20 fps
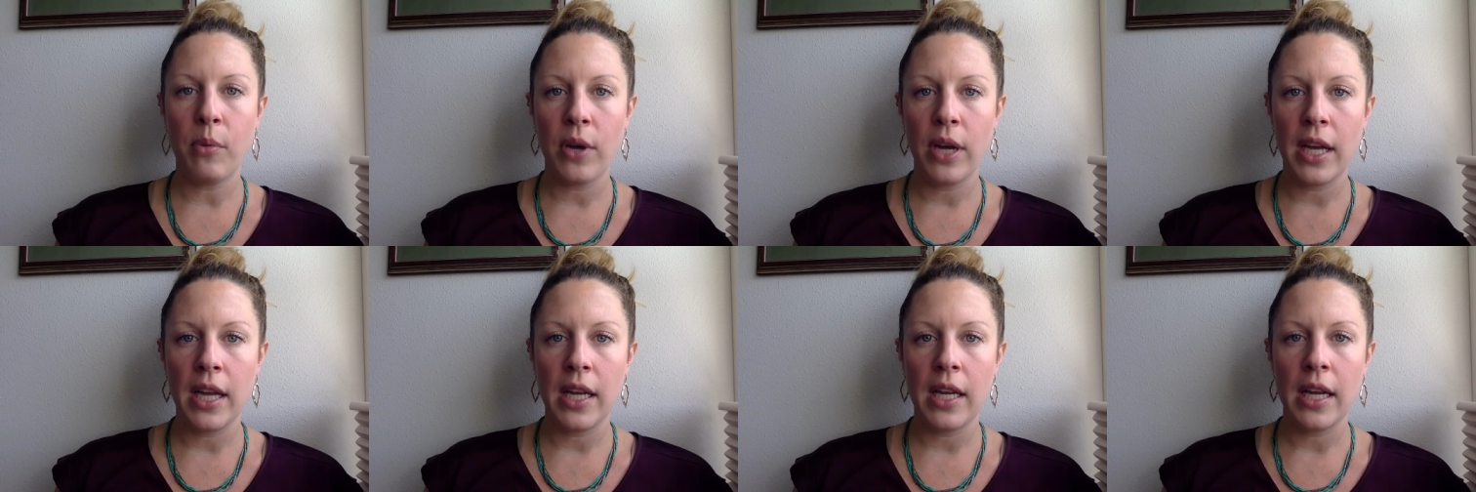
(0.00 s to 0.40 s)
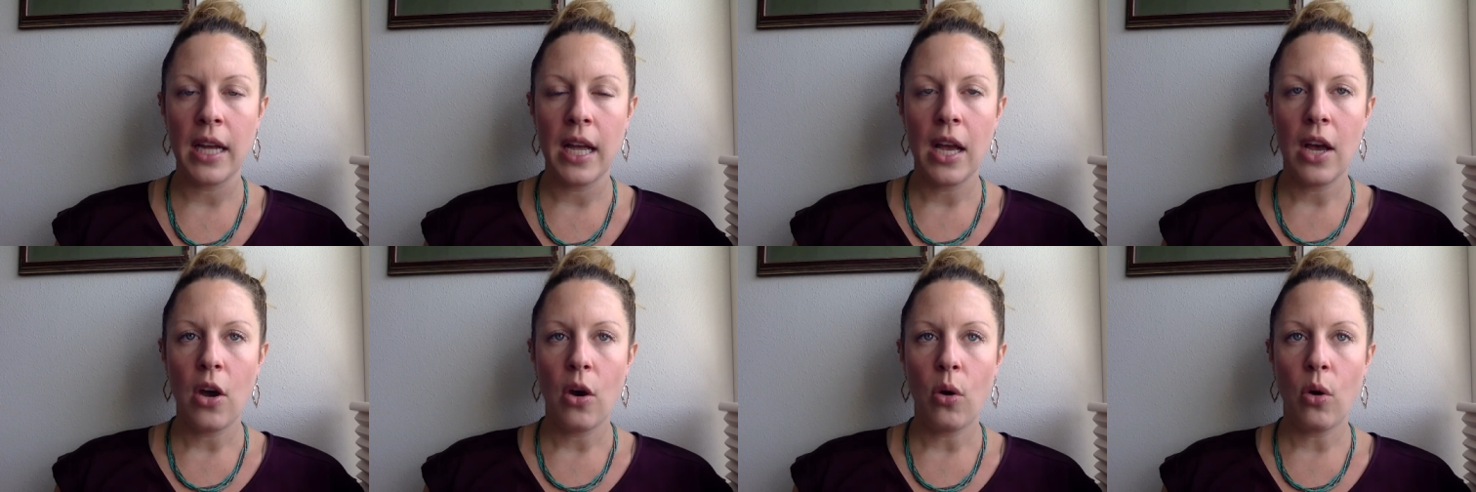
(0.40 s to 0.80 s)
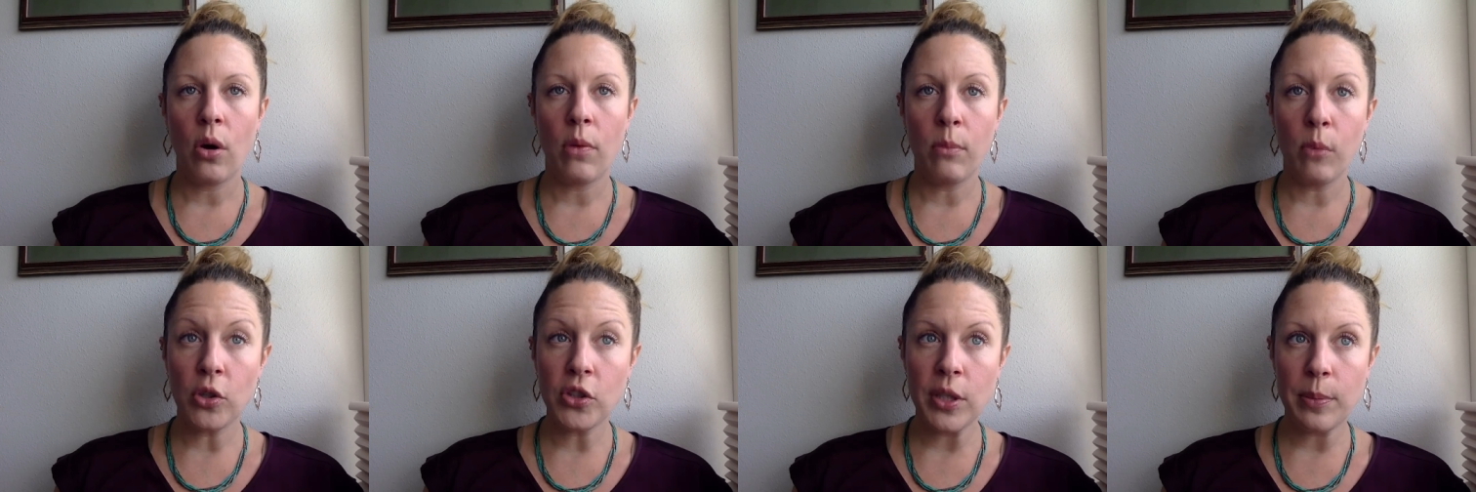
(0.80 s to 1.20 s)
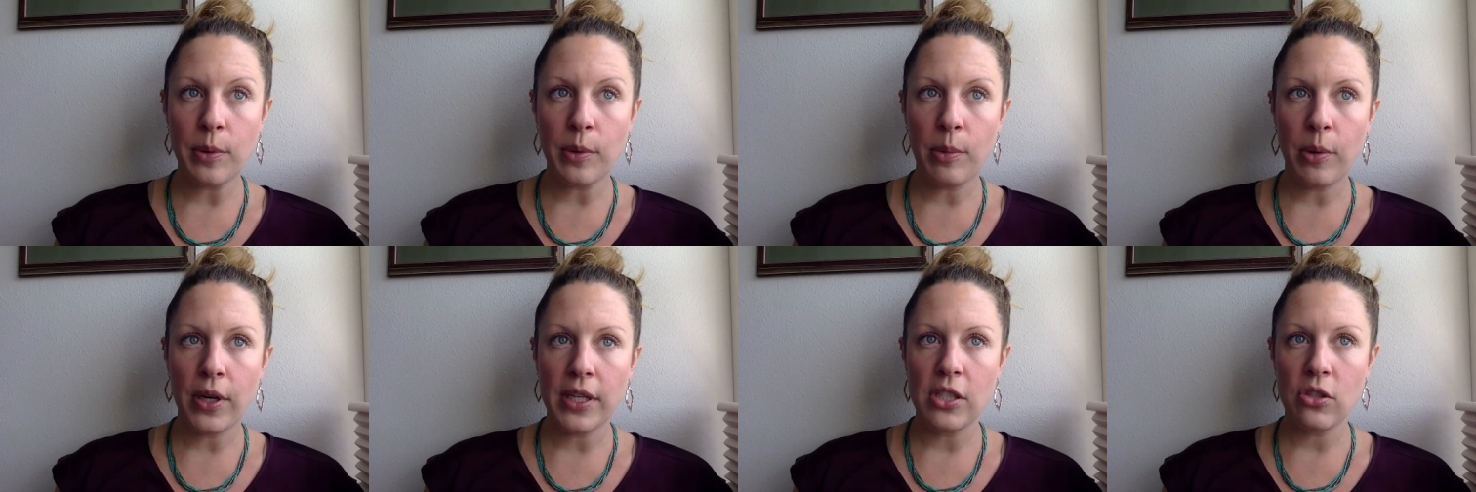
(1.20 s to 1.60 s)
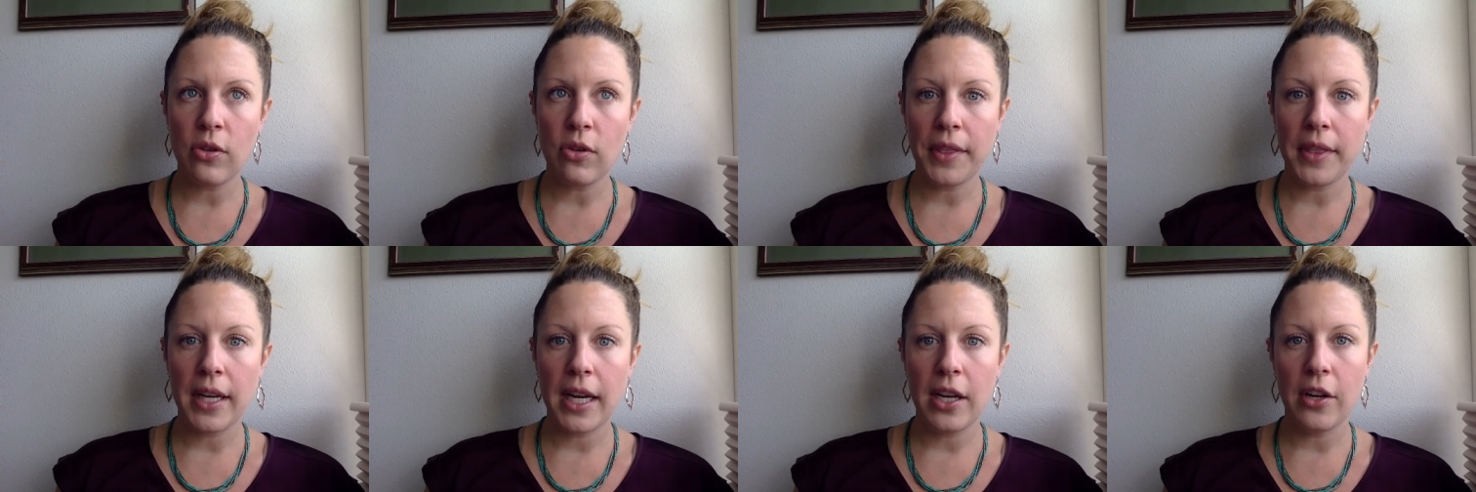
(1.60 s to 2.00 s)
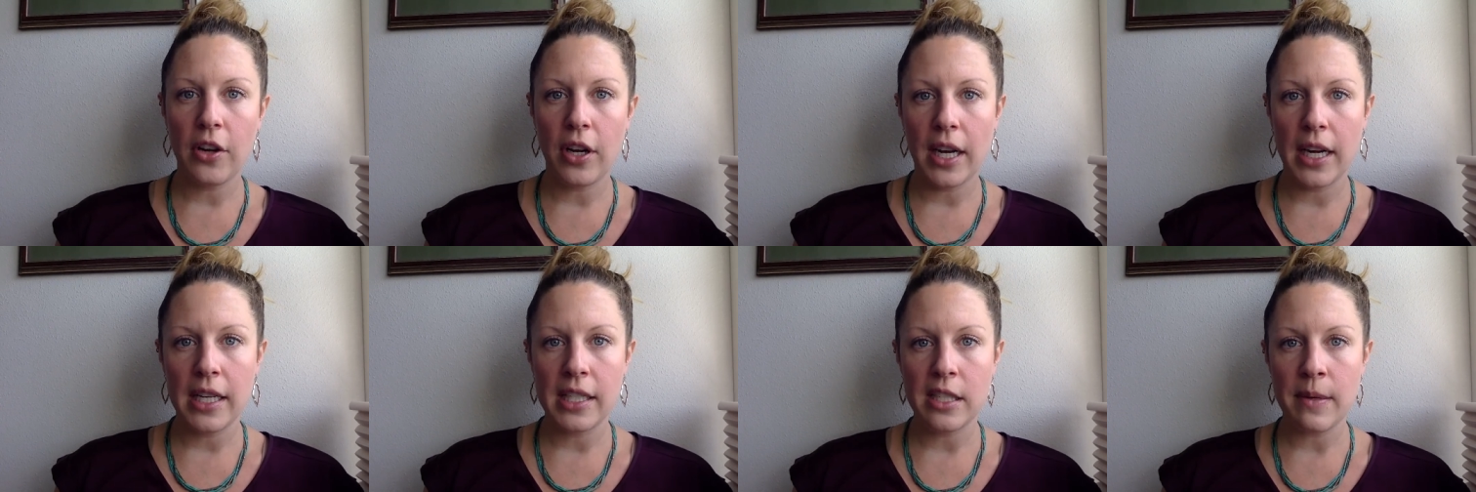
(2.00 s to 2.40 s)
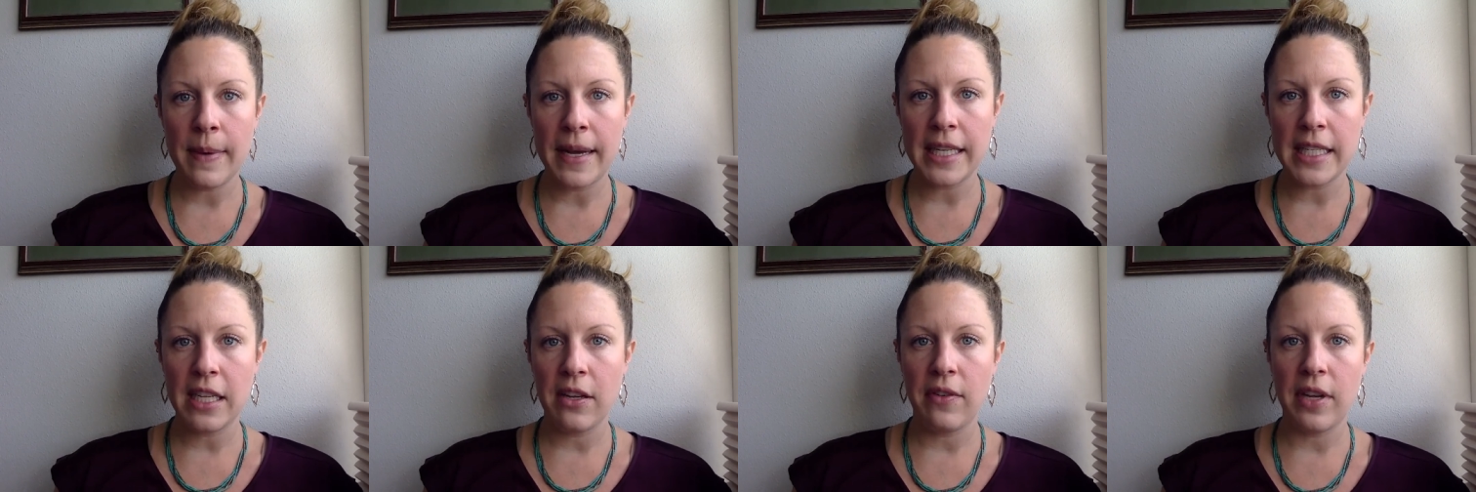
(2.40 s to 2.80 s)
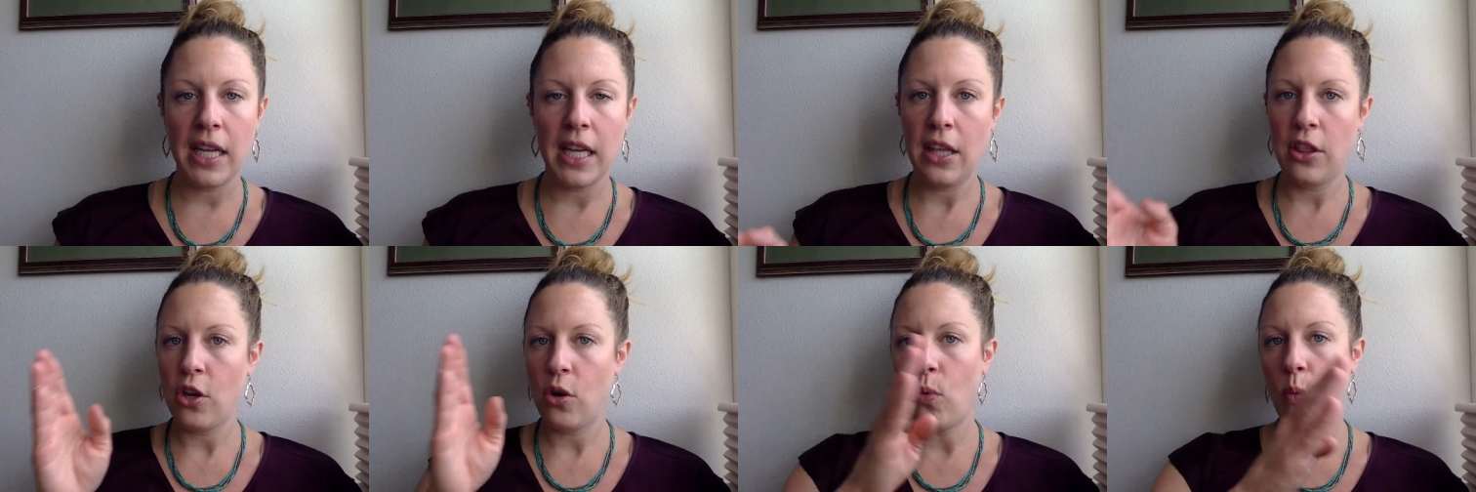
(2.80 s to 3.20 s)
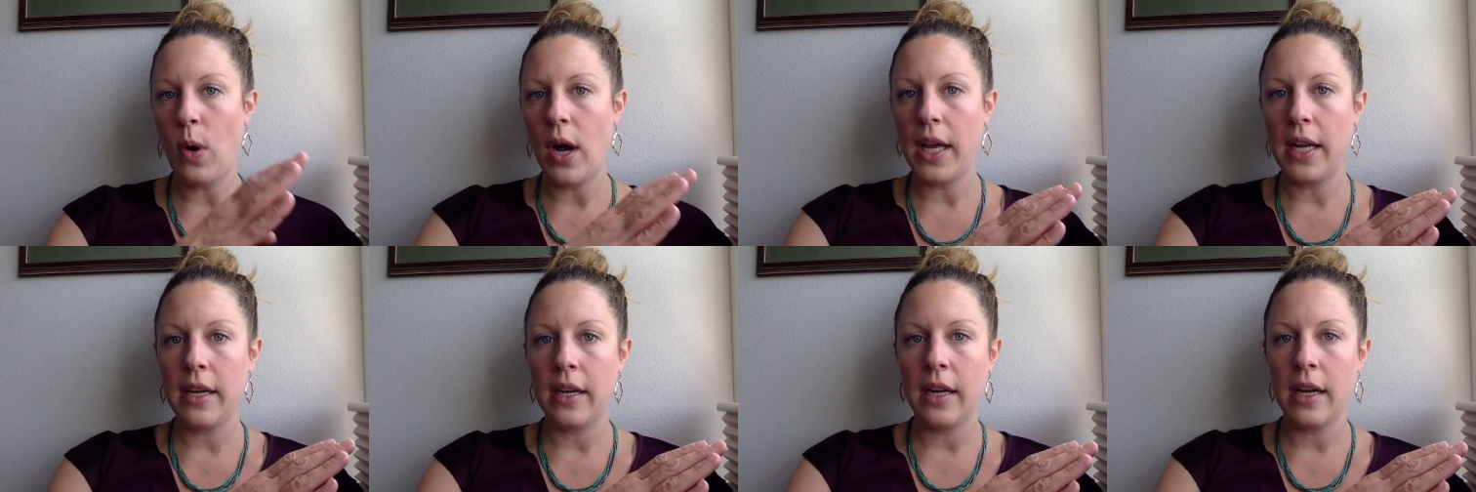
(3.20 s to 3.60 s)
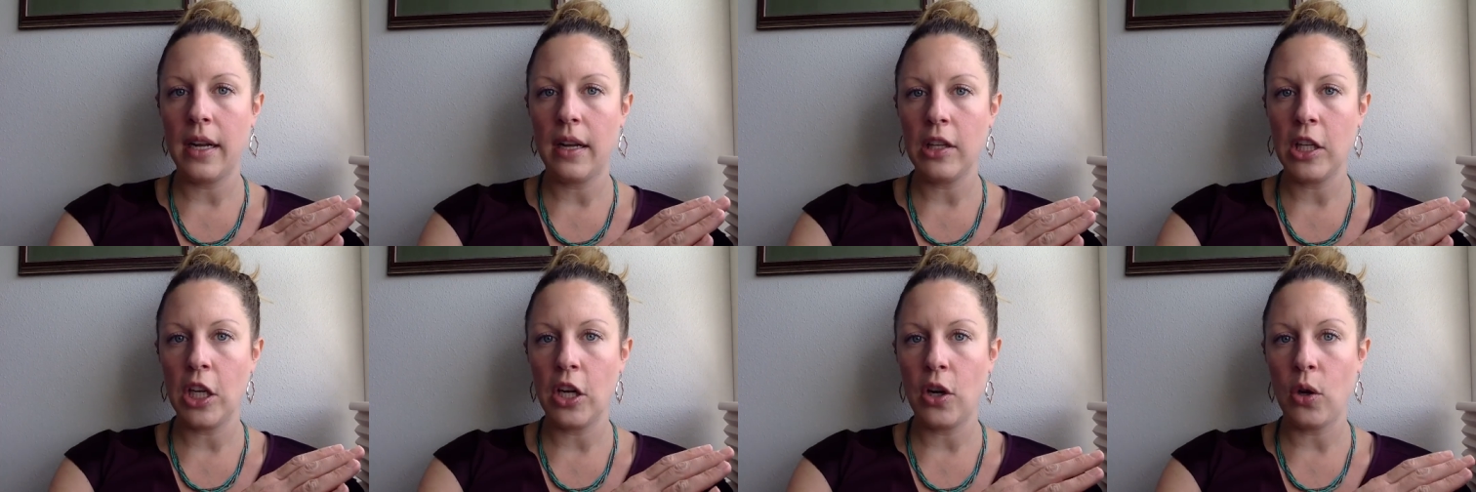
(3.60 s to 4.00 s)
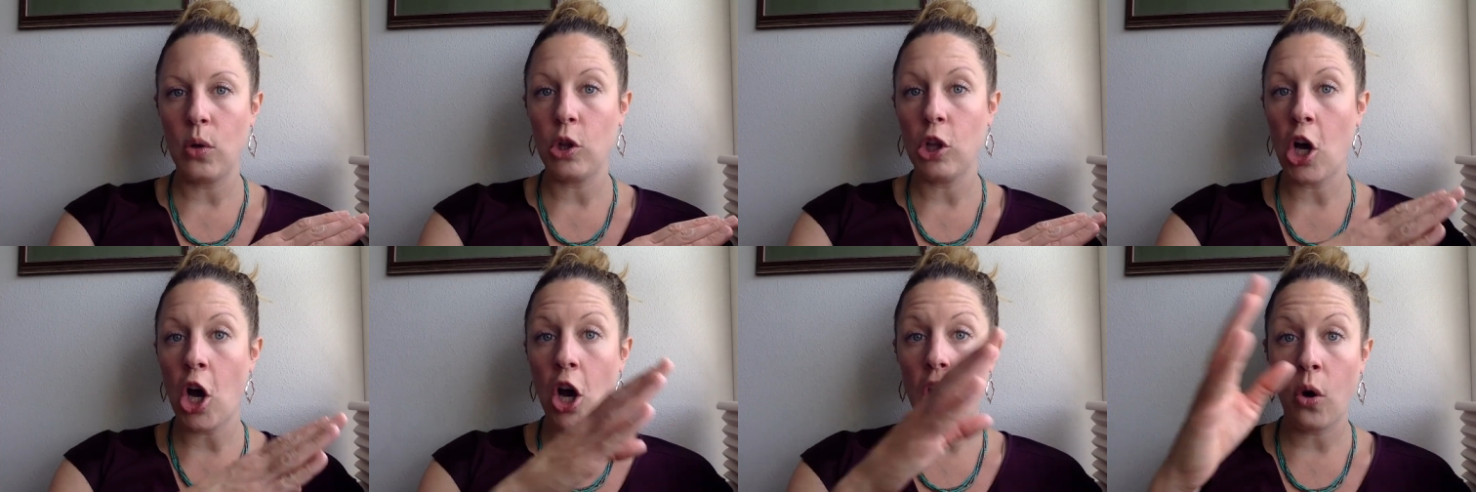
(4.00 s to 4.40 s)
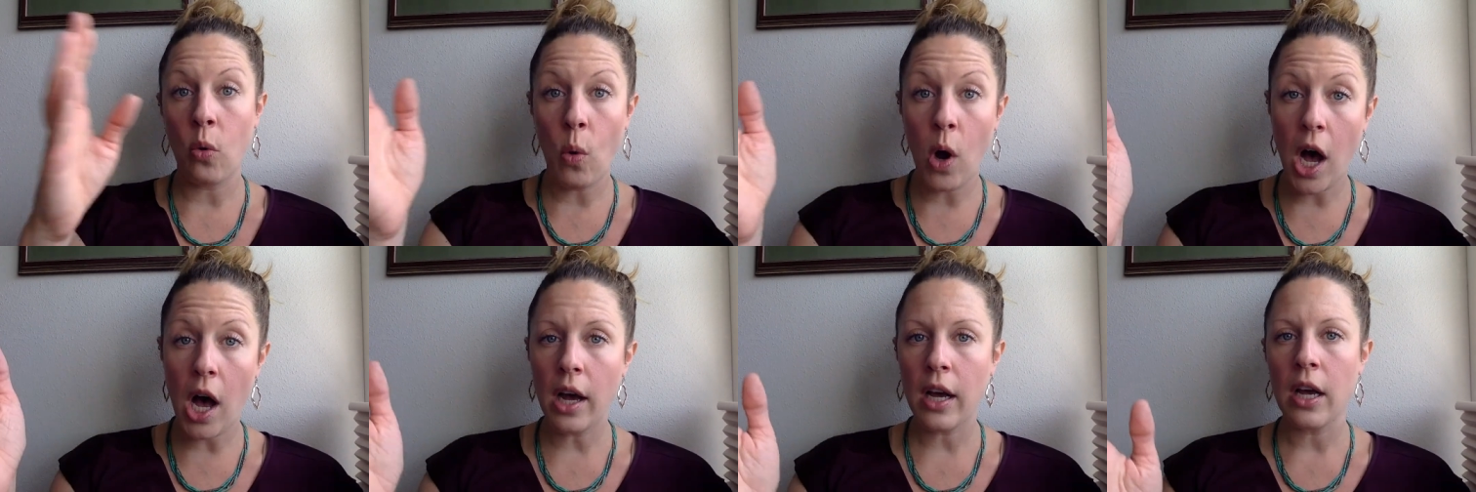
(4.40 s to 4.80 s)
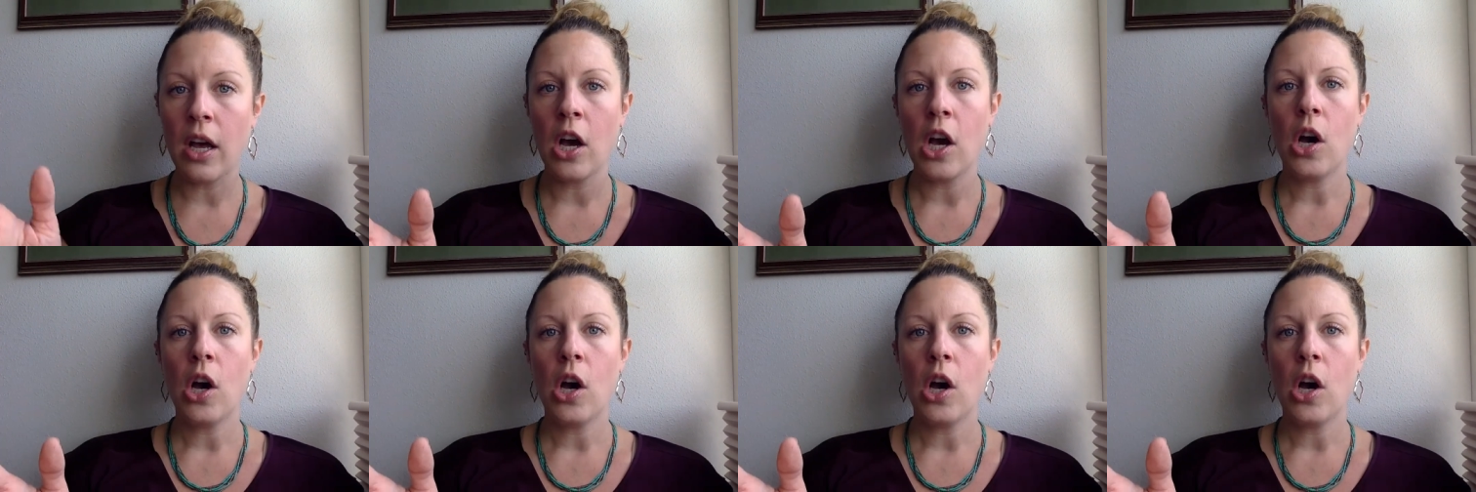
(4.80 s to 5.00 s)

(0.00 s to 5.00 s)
point or multiple points throughout the day you're getting some activity either one you know long walk